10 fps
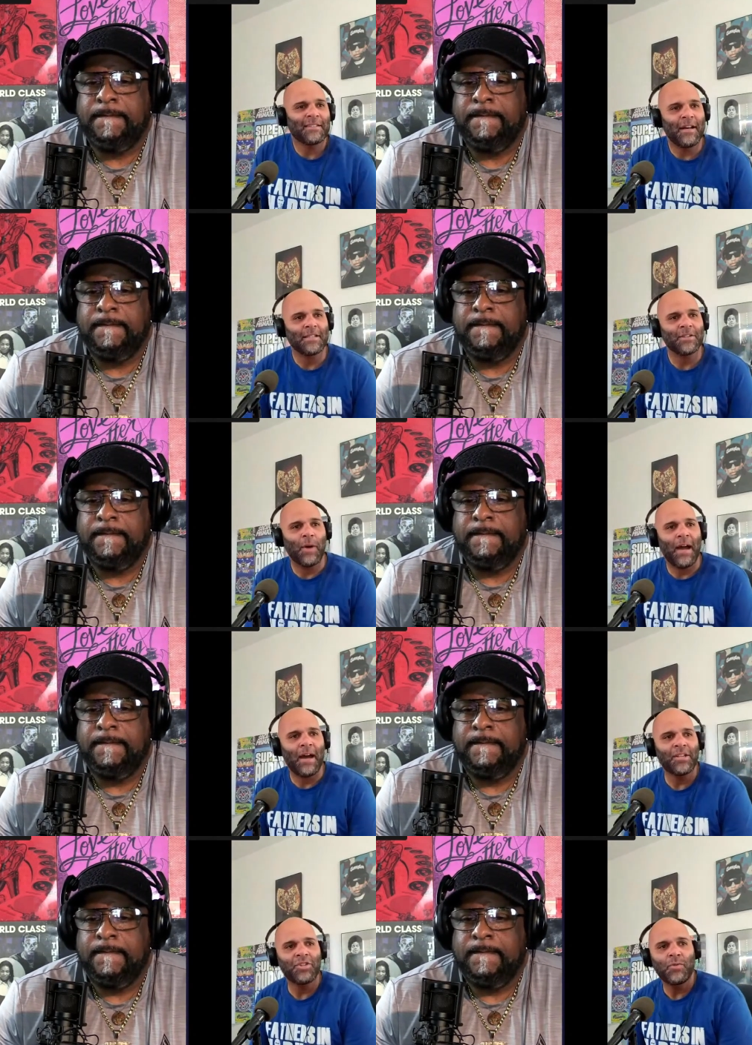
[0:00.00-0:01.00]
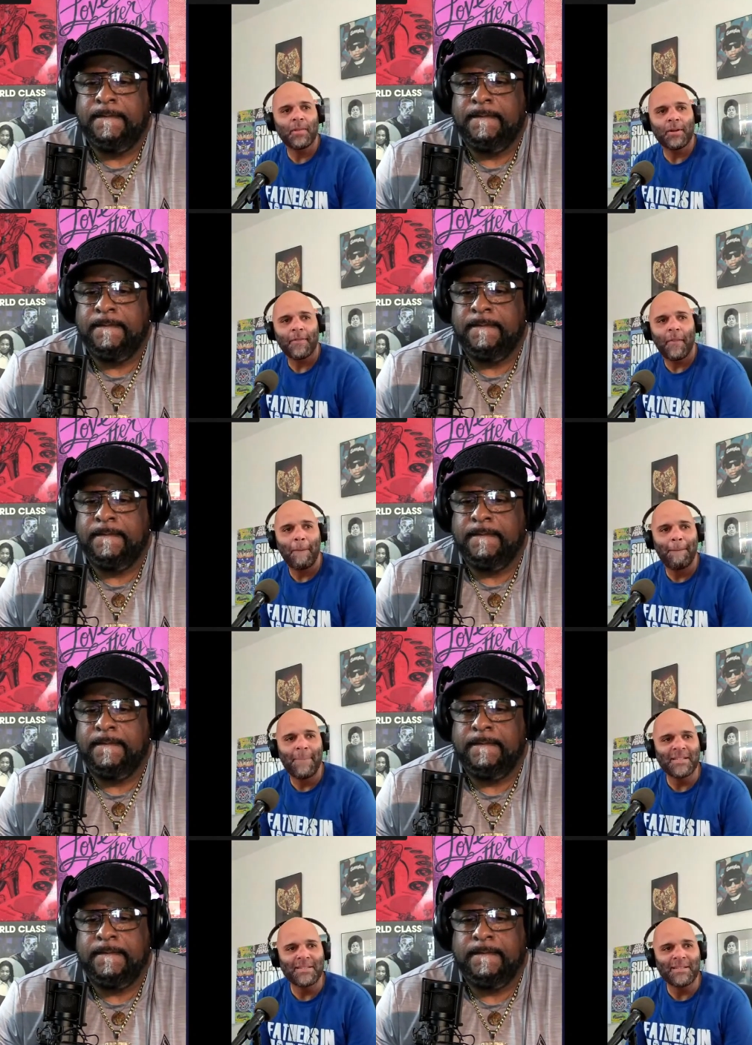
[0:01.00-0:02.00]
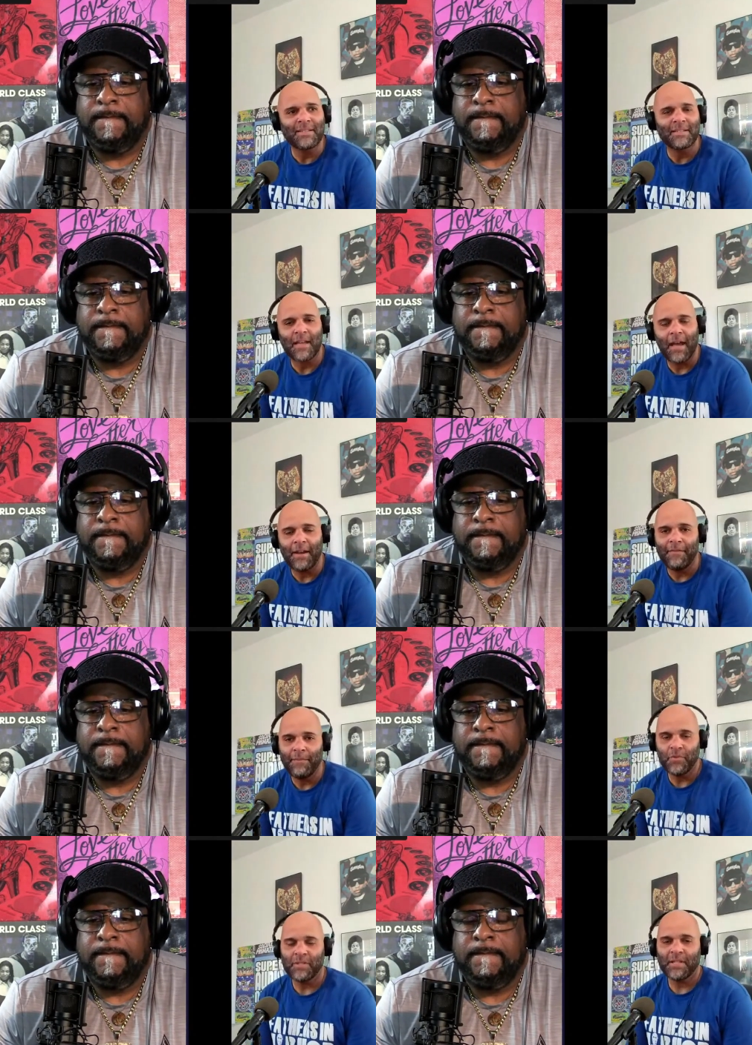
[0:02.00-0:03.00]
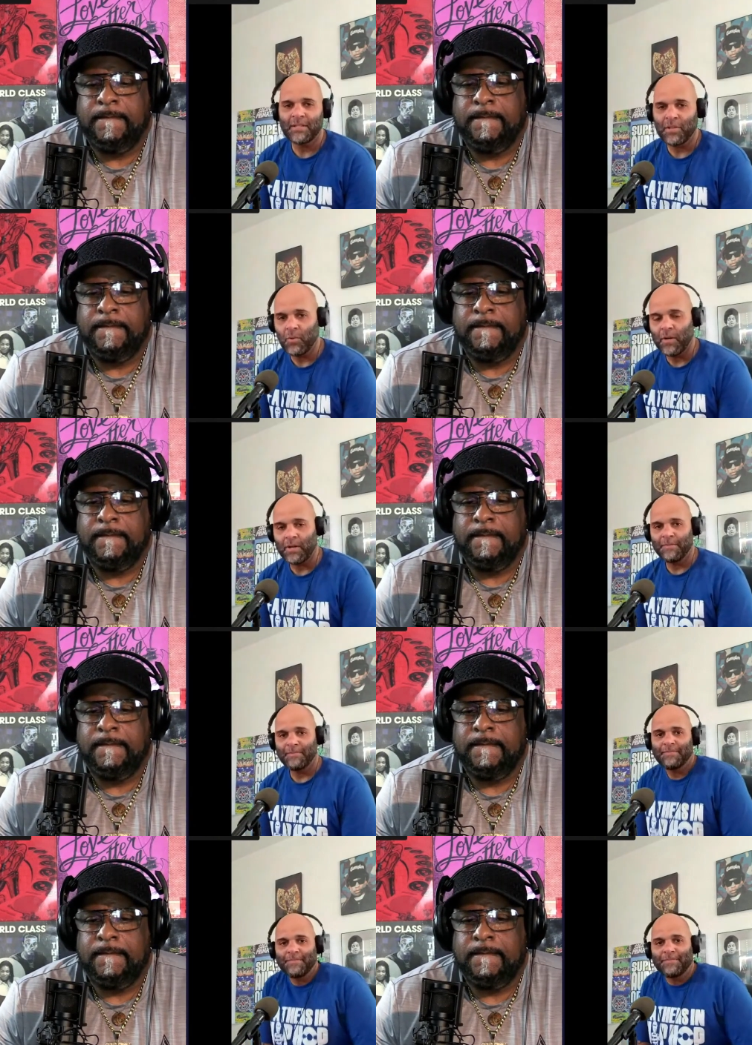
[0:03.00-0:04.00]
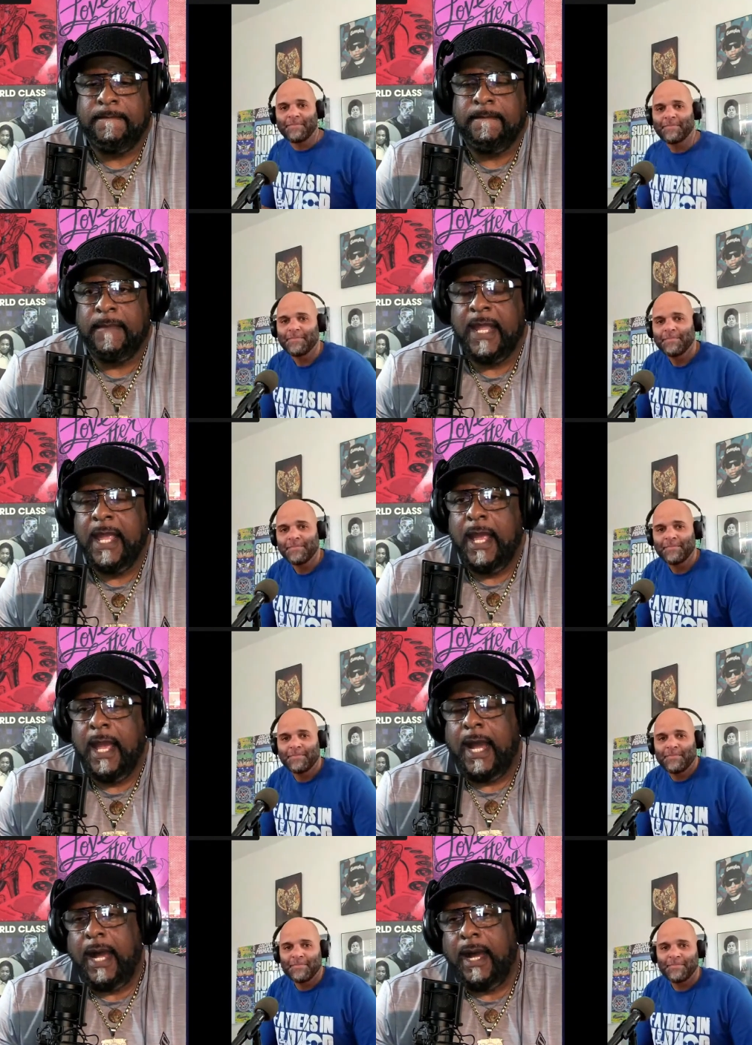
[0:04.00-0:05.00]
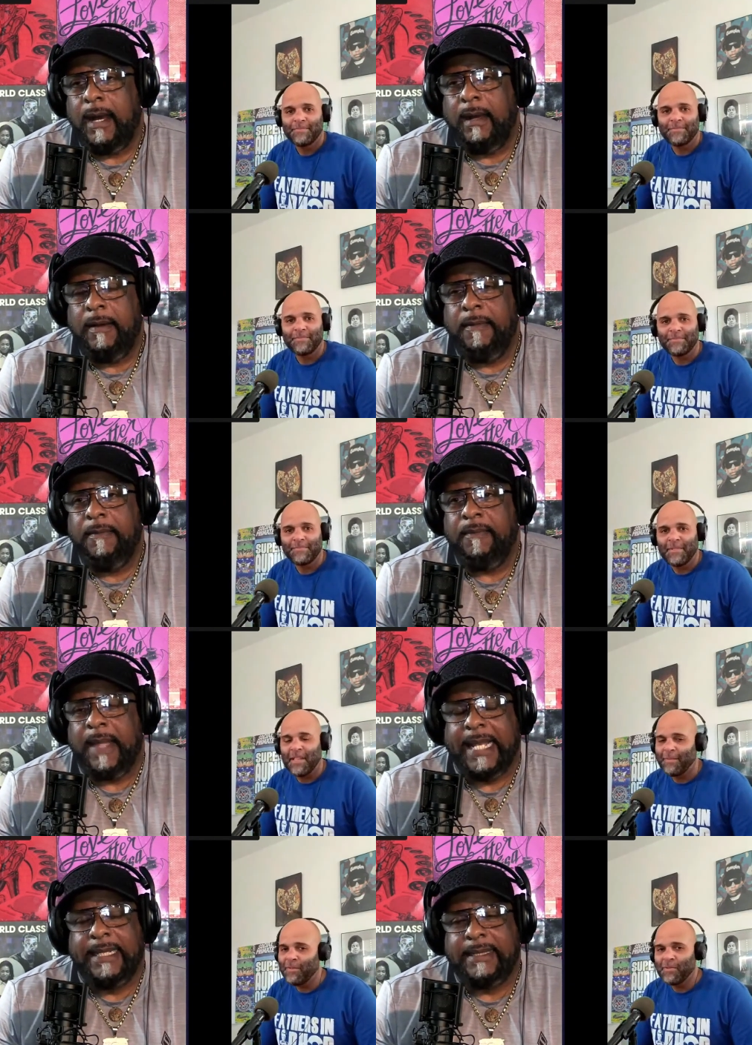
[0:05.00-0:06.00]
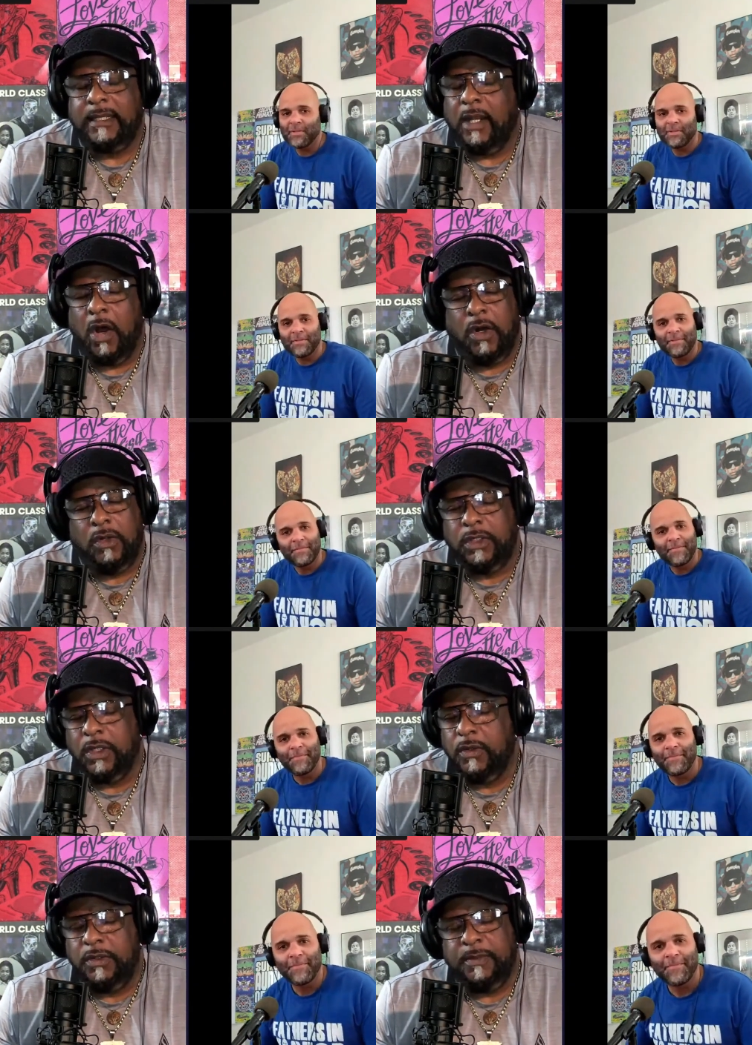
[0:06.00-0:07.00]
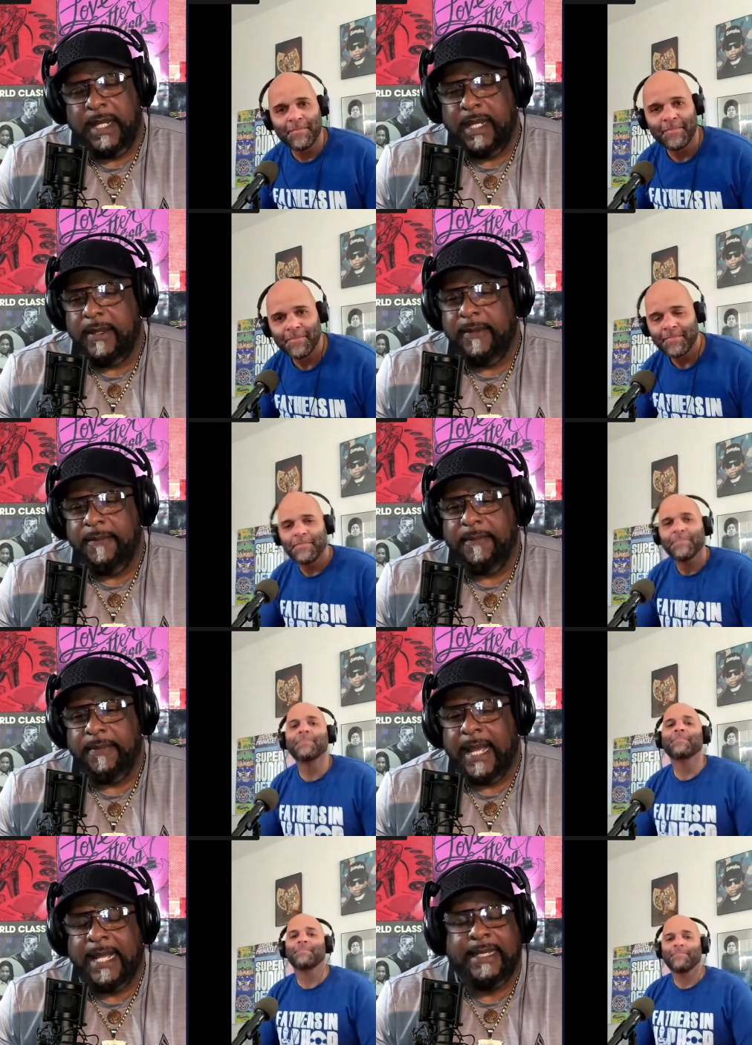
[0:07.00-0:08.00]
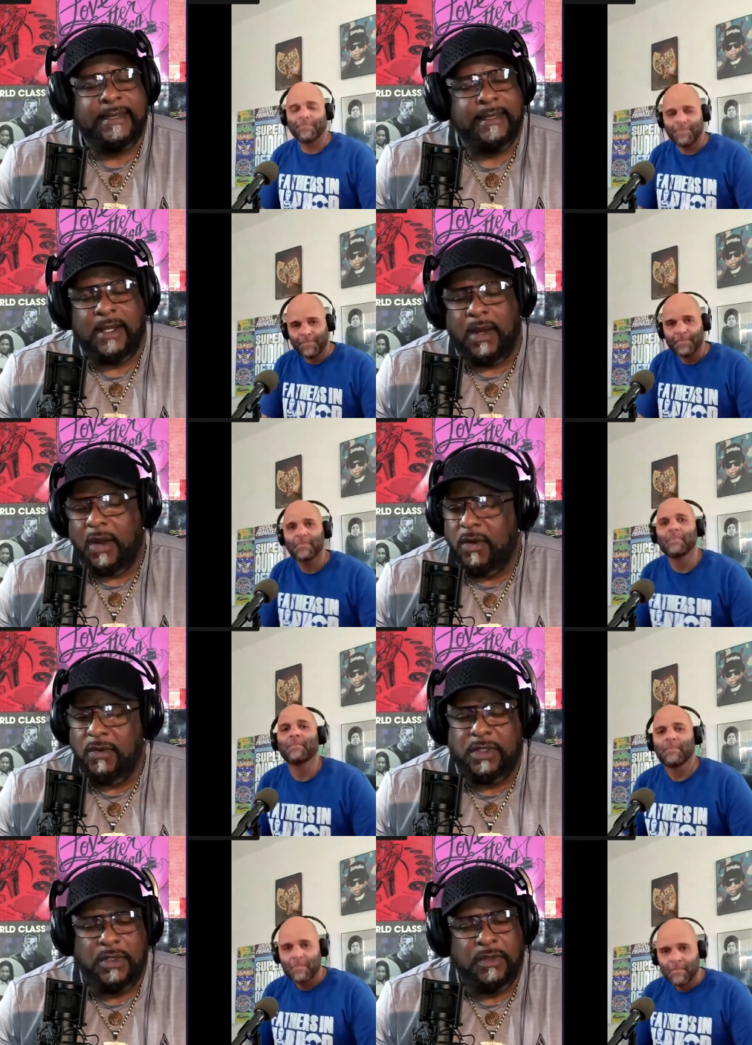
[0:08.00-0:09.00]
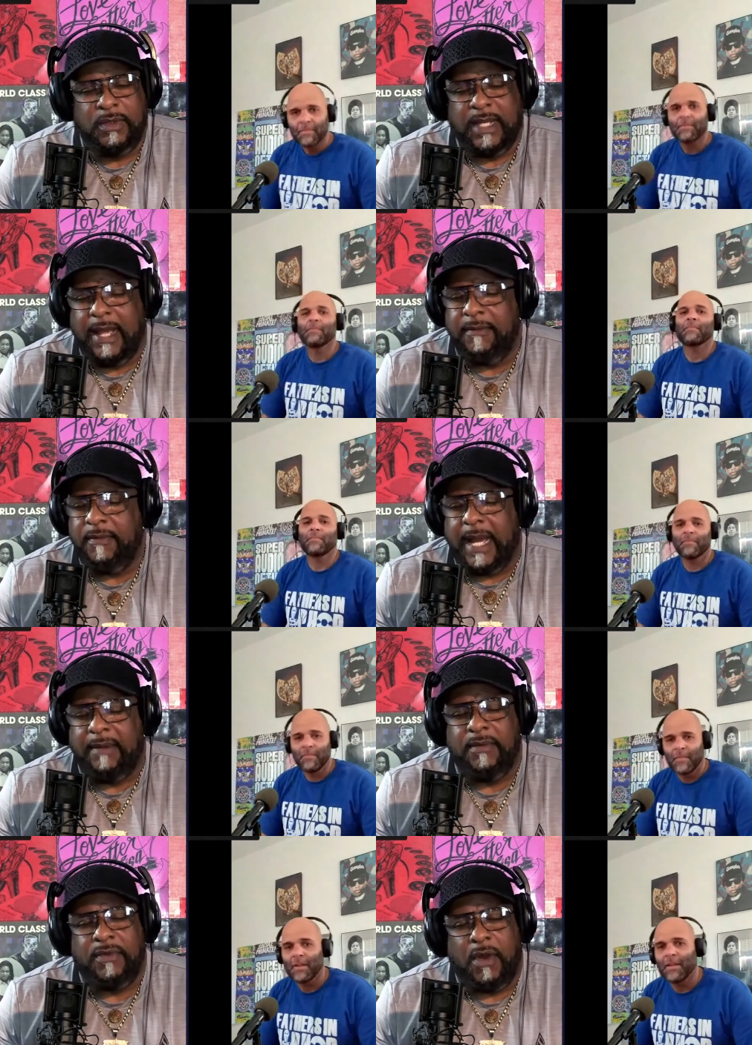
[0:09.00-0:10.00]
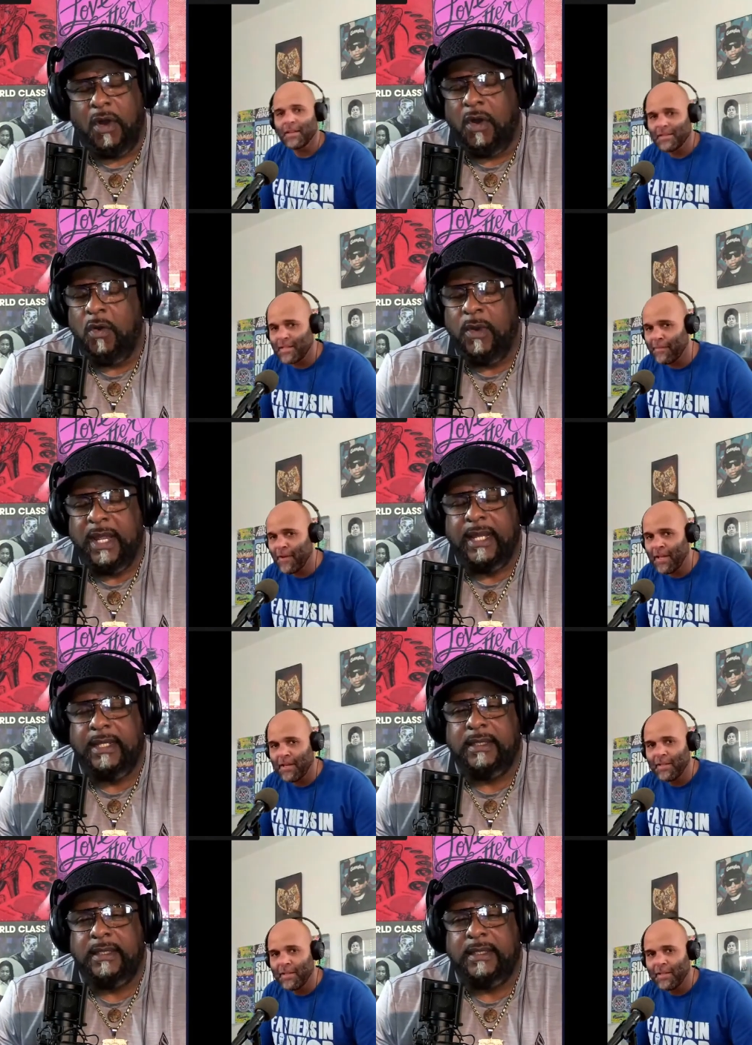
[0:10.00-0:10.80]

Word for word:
Speaker 1: says, Lonzo, how did you learn the business side of music so well?
Speaker 2: Um, I listen to you. old dudes, man. I listen mm. to old dudes. I I was always except